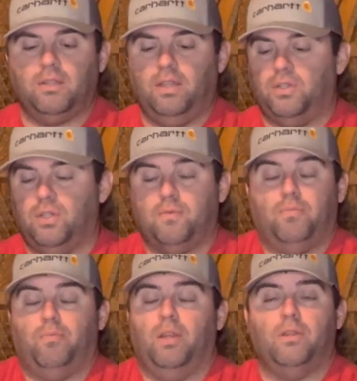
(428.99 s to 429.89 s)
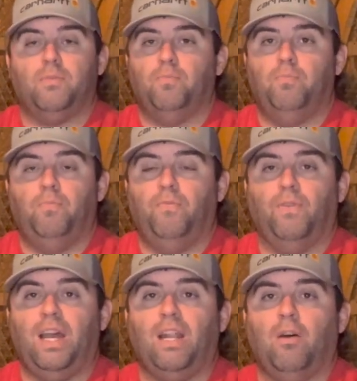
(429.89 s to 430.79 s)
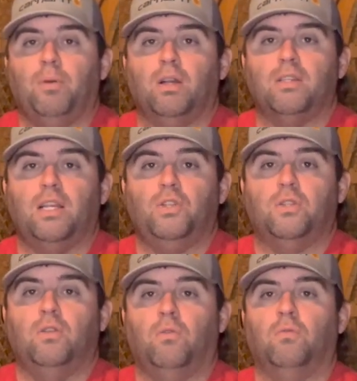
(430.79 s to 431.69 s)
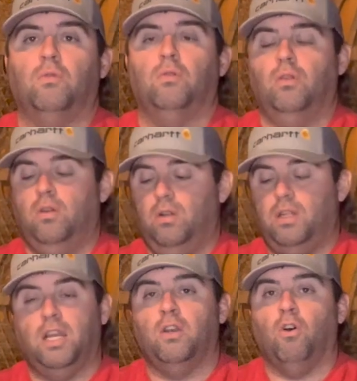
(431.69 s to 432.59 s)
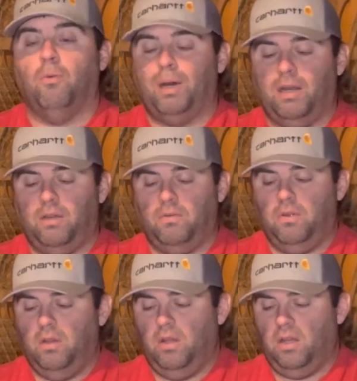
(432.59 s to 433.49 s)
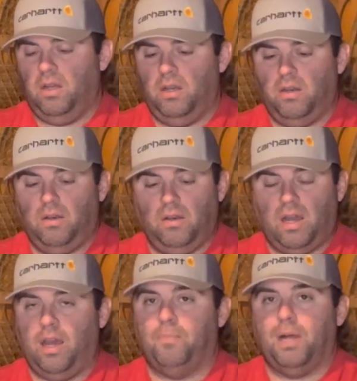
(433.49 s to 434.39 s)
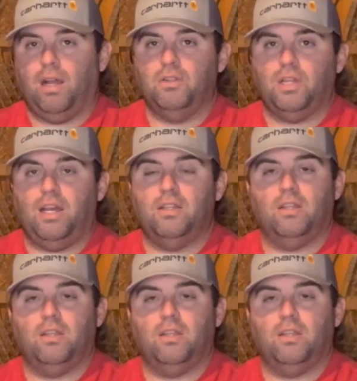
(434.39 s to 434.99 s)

It's flat out because I just didn't know about you. And I apologize.